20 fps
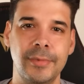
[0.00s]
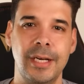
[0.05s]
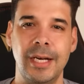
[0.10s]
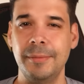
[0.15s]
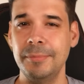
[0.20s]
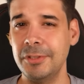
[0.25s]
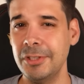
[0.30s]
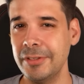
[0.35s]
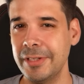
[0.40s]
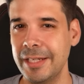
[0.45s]
I'm
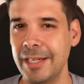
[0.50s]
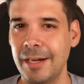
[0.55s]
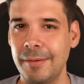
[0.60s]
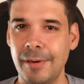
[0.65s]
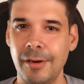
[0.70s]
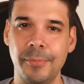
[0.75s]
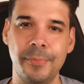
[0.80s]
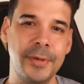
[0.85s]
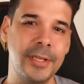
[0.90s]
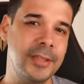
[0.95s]
talking
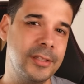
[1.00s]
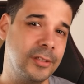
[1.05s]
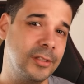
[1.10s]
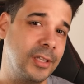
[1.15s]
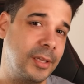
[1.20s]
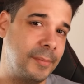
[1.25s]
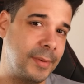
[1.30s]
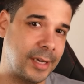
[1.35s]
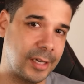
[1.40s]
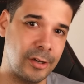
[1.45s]
about print on
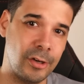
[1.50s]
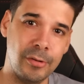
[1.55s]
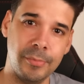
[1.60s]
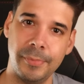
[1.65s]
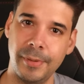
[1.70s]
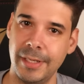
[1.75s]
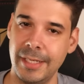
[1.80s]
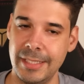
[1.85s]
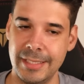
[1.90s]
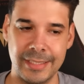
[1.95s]
demand
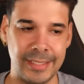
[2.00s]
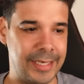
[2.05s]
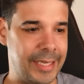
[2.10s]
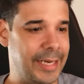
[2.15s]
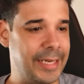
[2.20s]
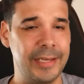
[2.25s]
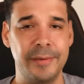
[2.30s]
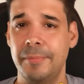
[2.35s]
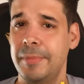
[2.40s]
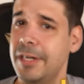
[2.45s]
companies
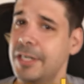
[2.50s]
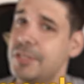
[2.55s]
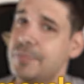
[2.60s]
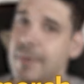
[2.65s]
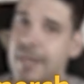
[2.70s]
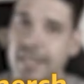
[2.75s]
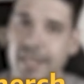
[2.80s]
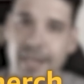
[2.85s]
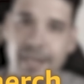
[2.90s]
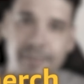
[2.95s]
like Merch
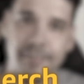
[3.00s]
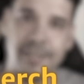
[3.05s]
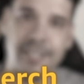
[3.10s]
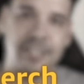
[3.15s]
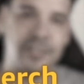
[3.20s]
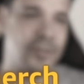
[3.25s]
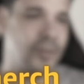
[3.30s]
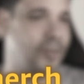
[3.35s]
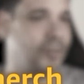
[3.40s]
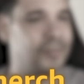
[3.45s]
by
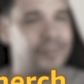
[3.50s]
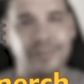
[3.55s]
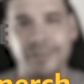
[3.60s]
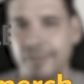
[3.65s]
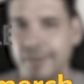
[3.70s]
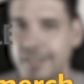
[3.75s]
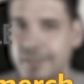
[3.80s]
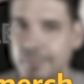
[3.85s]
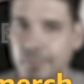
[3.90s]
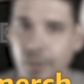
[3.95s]
Amazon,
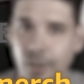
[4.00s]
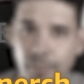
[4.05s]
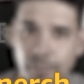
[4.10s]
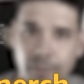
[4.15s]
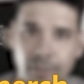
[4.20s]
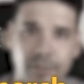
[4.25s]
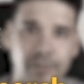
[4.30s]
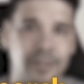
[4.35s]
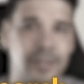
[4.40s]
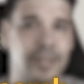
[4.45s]

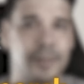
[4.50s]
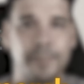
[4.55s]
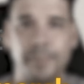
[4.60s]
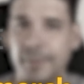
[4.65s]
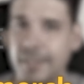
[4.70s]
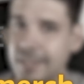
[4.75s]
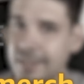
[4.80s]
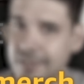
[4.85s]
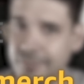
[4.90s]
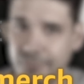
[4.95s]
Redbubble,
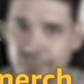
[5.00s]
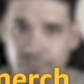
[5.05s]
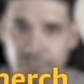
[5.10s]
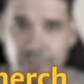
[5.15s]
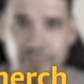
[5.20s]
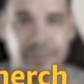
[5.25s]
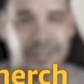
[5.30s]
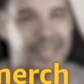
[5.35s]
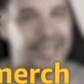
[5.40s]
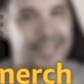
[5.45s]

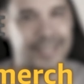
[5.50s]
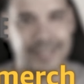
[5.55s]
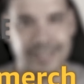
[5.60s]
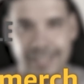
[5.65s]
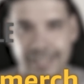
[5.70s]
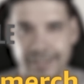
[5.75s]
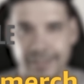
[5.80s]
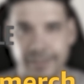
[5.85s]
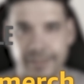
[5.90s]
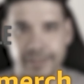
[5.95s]
Printful,
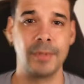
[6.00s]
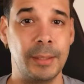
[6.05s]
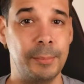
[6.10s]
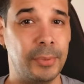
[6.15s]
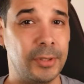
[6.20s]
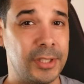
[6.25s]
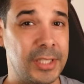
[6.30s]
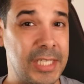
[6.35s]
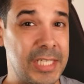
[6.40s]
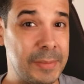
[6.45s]
etc.
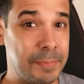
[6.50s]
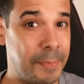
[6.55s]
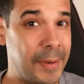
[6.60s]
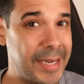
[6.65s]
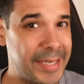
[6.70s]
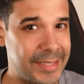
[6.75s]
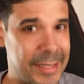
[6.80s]
But despite